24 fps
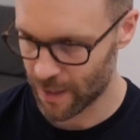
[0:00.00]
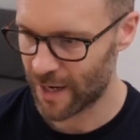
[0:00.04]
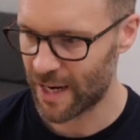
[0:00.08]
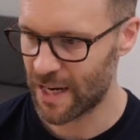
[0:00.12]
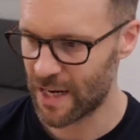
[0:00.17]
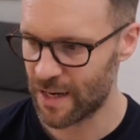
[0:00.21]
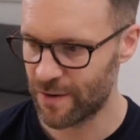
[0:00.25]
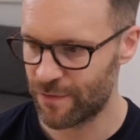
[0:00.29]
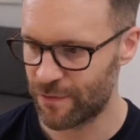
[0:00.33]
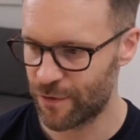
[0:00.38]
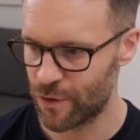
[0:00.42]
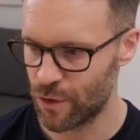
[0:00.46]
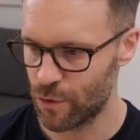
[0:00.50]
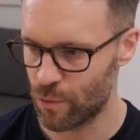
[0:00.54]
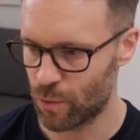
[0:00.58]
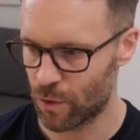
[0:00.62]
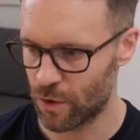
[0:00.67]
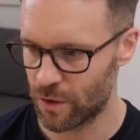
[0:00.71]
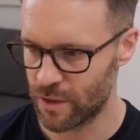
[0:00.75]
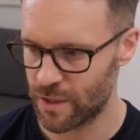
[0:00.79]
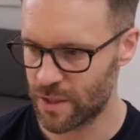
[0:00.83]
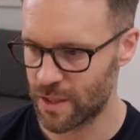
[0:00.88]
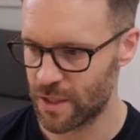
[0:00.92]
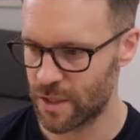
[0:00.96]
if you
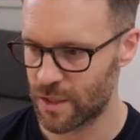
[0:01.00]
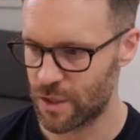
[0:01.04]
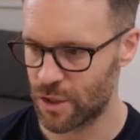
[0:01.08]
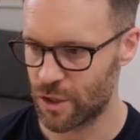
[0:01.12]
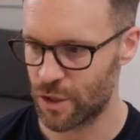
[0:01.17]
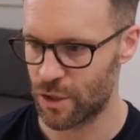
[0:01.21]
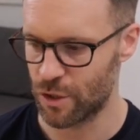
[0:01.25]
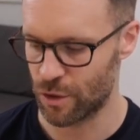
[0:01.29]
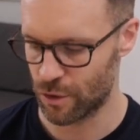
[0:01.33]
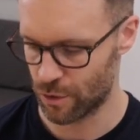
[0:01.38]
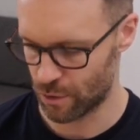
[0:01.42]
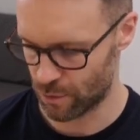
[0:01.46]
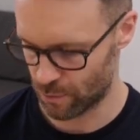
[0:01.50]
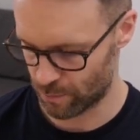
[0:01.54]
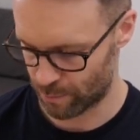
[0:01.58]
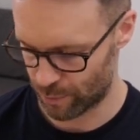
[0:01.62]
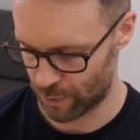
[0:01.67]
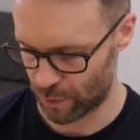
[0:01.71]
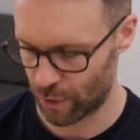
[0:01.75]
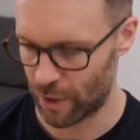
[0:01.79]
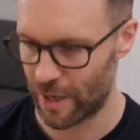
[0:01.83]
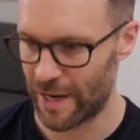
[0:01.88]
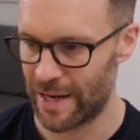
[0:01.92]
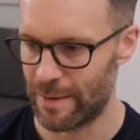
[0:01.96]
wanted to
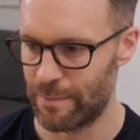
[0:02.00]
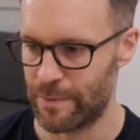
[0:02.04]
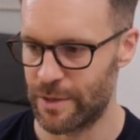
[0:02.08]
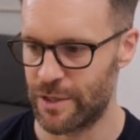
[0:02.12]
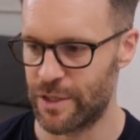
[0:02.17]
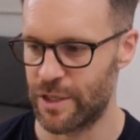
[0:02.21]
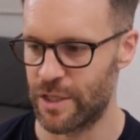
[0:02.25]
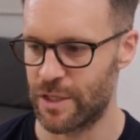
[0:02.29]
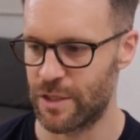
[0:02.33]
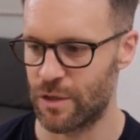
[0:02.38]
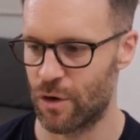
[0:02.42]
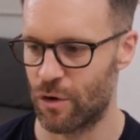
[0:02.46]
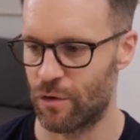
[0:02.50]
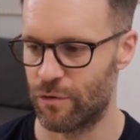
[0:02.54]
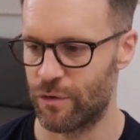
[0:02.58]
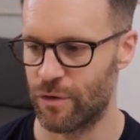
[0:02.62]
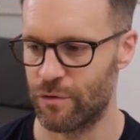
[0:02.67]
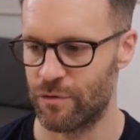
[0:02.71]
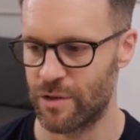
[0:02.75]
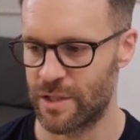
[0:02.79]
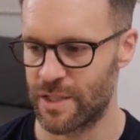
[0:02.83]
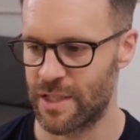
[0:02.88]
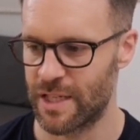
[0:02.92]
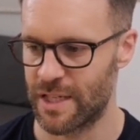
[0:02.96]
put images of your
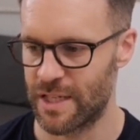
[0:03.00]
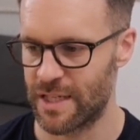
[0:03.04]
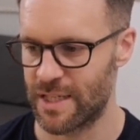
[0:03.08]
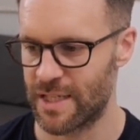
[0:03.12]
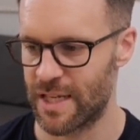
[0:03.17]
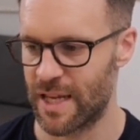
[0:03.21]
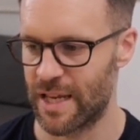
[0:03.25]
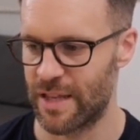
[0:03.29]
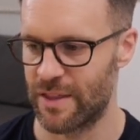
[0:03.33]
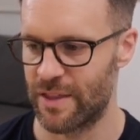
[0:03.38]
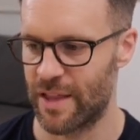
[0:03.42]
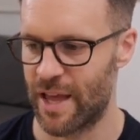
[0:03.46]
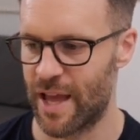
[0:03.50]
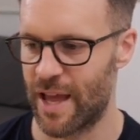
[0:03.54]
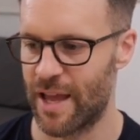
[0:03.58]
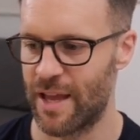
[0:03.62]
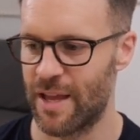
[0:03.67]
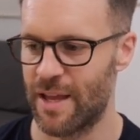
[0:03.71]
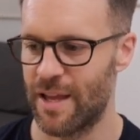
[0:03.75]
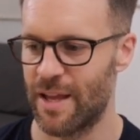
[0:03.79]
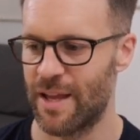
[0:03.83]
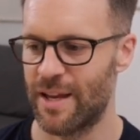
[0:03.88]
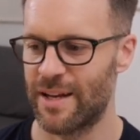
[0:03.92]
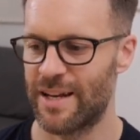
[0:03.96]
receipts in there.
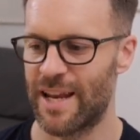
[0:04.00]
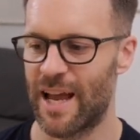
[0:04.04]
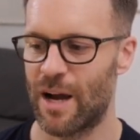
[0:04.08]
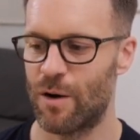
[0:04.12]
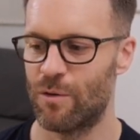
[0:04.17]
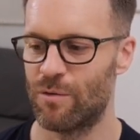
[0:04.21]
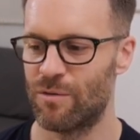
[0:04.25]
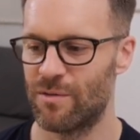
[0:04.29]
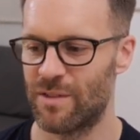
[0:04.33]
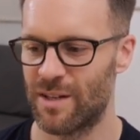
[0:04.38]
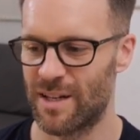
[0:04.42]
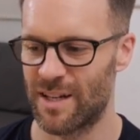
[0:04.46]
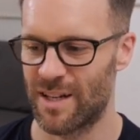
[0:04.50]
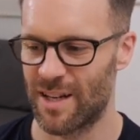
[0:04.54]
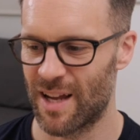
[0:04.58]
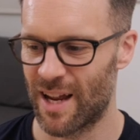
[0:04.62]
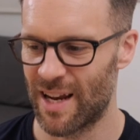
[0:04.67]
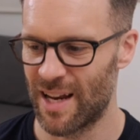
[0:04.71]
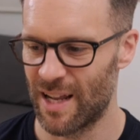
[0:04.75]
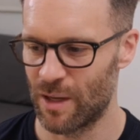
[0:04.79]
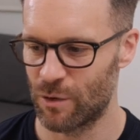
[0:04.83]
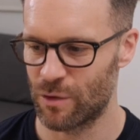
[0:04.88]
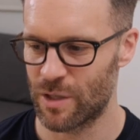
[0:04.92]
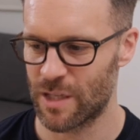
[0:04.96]
Now, a
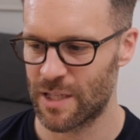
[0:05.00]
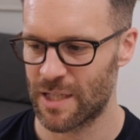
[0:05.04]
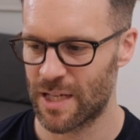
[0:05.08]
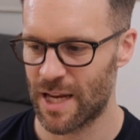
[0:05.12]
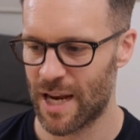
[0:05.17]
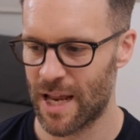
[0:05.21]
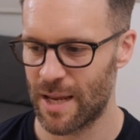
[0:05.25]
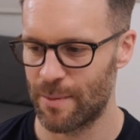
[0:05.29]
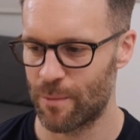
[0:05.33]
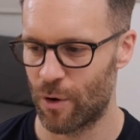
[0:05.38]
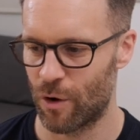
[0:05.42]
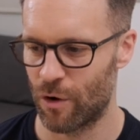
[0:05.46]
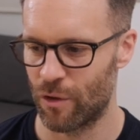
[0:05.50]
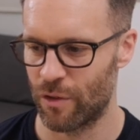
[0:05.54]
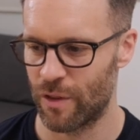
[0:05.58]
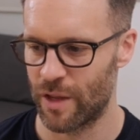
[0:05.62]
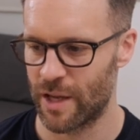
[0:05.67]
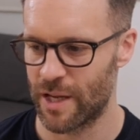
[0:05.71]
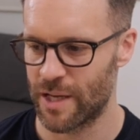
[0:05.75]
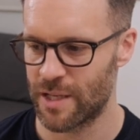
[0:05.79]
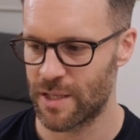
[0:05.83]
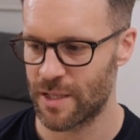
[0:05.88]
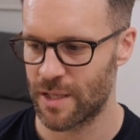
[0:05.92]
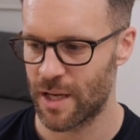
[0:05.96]
little disclaimer on
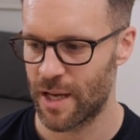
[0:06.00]
this,